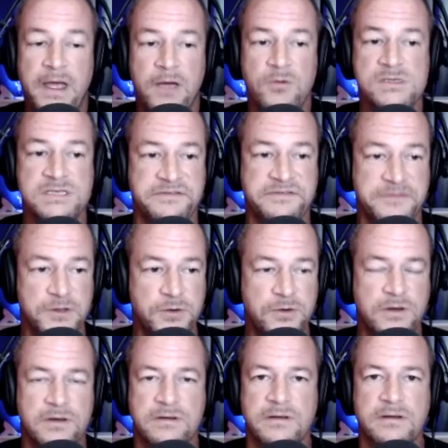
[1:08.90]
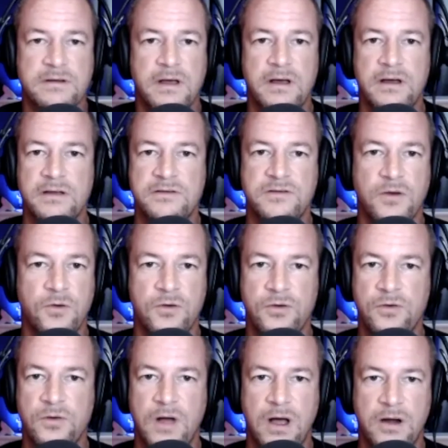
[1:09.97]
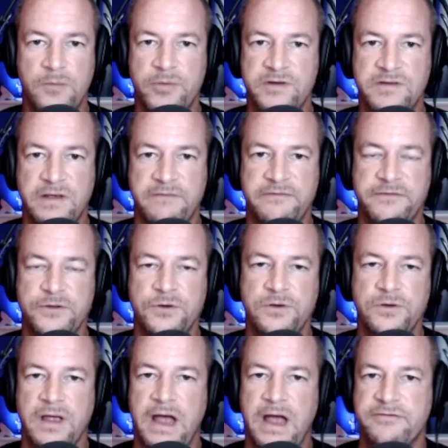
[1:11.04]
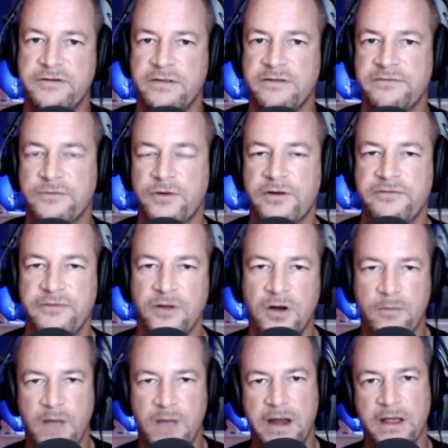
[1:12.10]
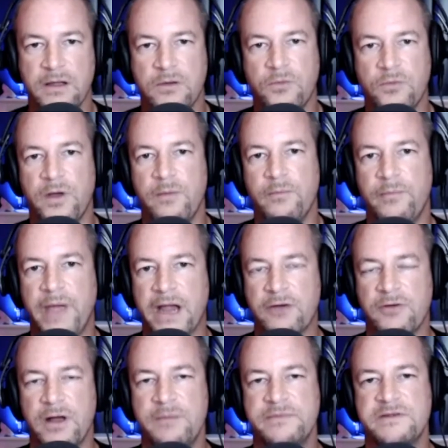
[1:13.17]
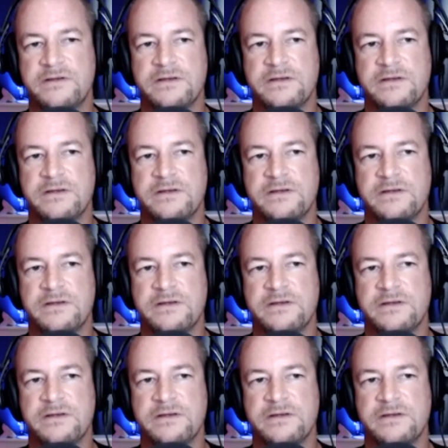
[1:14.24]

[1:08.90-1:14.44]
a fluke, total 100% fluke after the Florida Philharmonic went bankrupt.